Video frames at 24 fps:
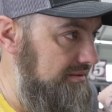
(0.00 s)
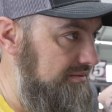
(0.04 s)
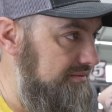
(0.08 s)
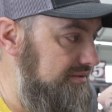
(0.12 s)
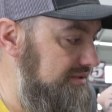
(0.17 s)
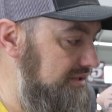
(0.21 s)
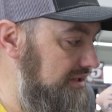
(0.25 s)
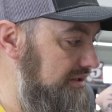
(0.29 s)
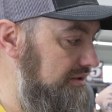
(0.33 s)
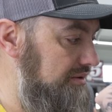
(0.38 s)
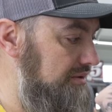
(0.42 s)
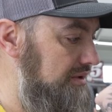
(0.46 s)

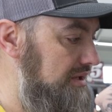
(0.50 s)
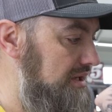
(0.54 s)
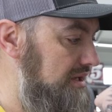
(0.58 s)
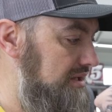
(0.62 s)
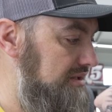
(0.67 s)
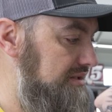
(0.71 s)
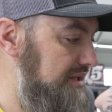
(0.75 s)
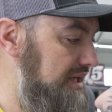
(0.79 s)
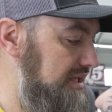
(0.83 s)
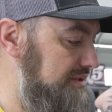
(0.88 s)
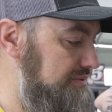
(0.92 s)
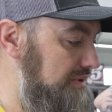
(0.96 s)
So
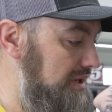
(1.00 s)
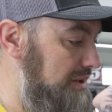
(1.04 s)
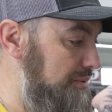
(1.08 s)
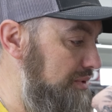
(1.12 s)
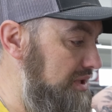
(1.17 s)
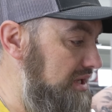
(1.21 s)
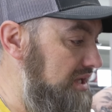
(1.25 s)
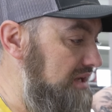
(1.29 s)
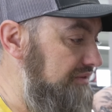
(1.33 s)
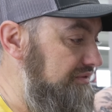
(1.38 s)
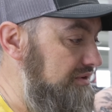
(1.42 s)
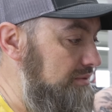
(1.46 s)
that's why we
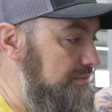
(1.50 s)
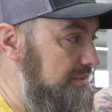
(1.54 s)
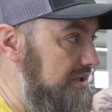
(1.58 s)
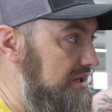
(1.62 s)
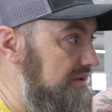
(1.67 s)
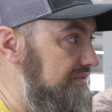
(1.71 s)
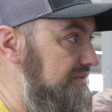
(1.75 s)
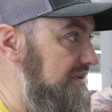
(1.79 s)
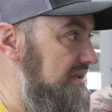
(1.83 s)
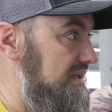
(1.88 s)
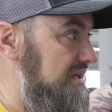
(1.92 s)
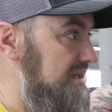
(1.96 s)
give you
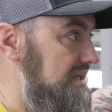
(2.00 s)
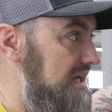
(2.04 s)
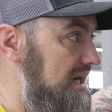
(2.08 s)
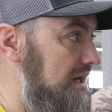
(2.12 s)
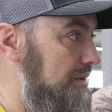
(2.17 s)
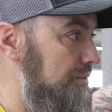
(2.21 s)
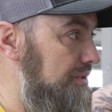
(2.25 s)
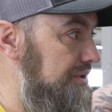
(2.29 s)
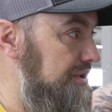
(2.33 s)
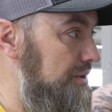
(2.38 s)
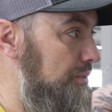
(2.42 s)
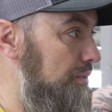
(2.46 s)
benefit of the
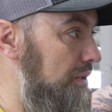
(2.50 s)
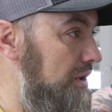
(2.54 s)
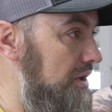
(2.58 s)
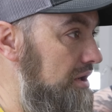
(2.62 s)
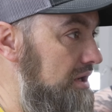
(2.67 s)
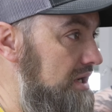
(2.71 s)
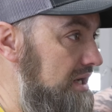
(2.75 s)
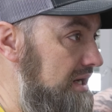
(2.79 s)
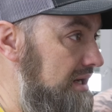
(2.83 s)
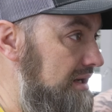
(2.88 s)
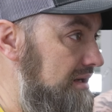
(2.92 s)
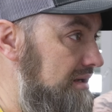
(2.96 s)
doubt with the
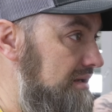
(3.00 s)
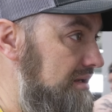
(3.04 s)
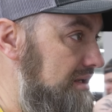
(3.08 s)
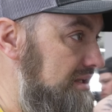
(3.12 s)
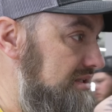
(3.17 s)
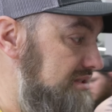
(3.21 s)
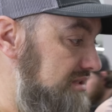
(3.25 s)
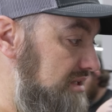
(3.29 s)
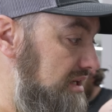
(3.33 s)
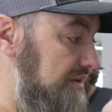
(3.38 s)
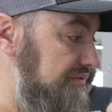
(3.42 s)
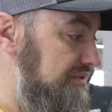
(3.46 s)
wording and
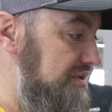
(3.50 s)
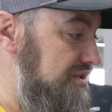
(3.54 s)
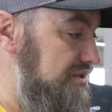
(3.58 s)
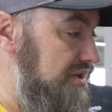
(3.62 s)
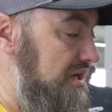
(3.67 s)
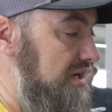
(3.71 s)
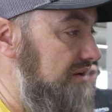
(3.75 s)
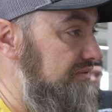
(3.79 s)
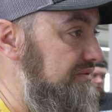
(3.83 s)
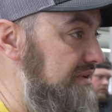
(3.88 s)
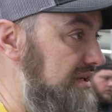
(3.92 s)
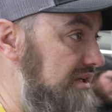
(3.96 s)
stuff to
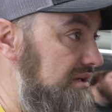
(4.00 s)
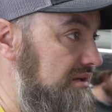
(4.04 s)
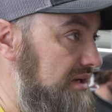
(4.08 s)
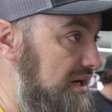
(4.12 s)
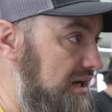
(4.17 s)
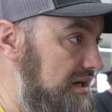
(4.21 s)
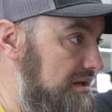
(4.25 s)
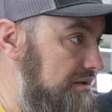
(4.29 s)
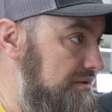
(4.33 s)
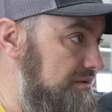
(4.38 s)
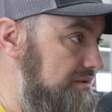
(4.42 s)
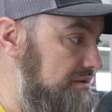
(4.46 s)
try to figure
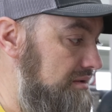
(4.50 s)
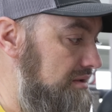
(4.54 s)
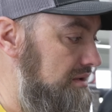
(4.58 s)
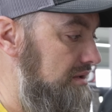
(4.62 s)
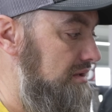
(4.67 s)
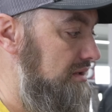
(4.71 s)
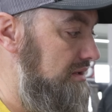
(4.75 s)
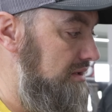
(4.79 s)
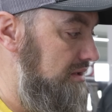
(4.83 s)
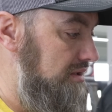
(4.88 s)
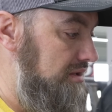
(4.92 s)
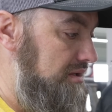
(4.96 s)
out.
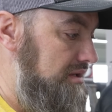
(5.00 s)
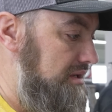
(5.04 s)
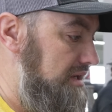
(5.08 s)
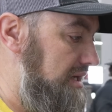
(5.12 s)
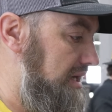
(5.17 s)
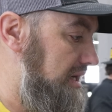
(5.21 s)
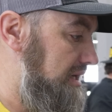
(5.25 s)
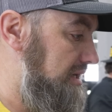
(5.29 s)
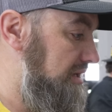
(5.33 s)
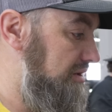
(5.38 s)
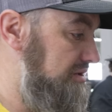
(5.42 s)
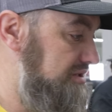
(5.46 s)

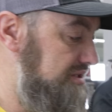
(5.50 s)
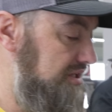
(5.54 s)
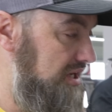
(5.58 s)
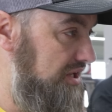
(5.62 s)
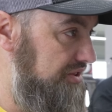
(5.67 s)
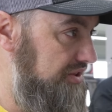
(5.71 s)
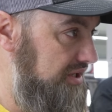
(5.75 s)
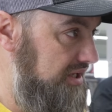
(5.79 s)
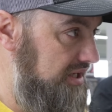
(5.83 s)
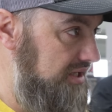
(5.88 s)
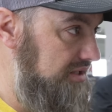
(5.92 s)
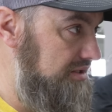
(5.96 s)
And there's
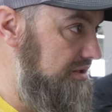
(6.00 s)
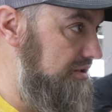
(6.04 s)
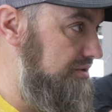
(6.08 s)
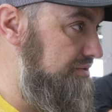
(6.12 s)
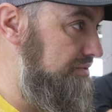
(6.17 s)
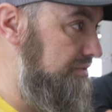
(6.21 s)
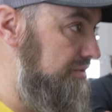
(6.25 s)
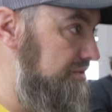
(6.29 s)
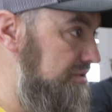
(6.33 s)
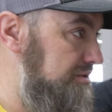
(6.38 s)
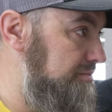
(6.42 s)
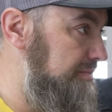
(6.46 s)
nothing in those
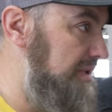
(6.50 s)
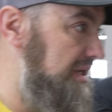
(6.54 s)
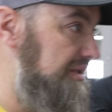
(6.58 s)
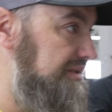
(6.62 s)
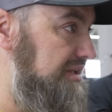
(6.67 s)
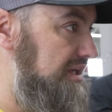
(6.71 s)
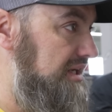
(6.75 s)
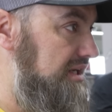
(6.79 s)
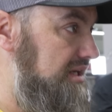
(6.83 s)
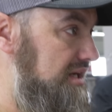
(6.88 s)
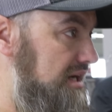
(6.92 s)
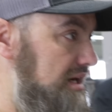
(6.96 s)
rules about
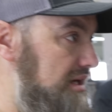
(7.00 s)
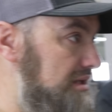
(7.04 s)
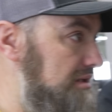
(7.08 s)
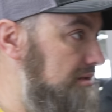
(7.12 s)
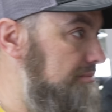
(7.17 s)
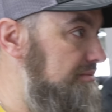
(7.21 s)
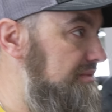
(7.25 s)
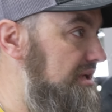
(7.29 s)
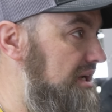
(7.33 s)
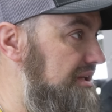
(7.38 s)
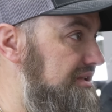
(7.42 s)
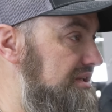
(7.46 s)
that
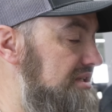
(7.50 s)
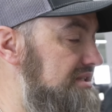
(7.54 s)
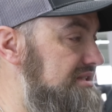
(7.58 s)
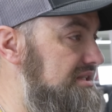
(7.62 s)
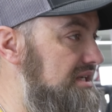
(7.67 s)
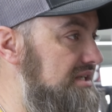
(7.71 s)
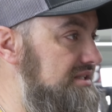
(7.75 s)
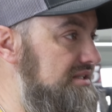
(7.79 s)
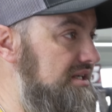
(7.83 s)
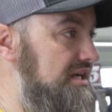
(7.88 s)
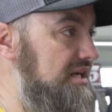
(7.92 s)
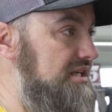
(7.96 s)
column. Nothing
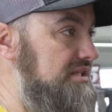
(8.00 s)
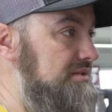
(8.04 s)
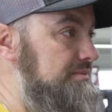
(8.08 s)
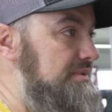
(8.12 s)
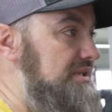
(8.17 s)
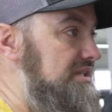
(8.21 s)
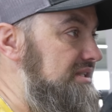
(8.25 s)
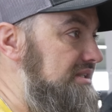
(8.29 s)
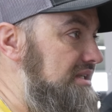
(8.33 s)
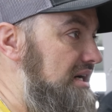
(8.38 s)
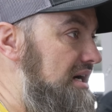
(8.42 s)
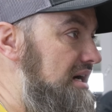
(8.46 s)
says it has to
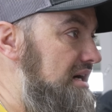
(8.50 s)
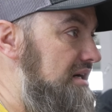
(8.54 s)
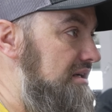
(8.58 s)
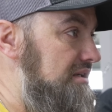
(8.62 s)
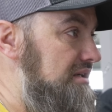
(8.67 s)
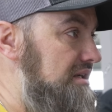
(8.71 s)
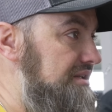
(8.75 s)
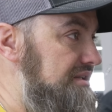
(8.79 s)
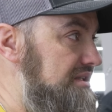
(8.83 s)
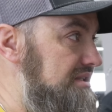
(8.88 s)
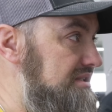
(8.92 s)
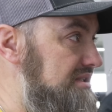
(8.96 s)
be stock.
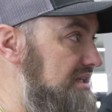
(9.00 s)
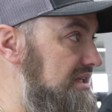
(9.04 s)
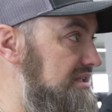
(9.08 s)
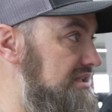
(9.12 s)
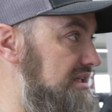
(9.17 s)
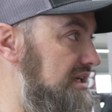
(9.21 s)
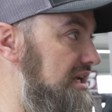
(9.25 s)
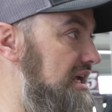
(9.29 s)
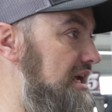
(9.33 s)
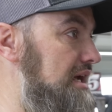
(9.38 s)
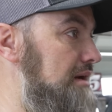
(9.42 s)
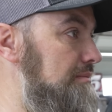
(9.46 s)
Nothing says
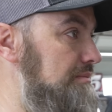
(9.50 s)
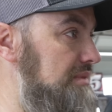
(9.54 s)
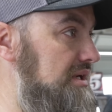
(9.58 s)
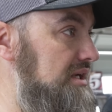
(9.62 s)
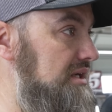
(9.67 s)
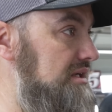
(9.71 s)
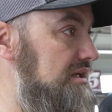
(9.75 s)
it can't be.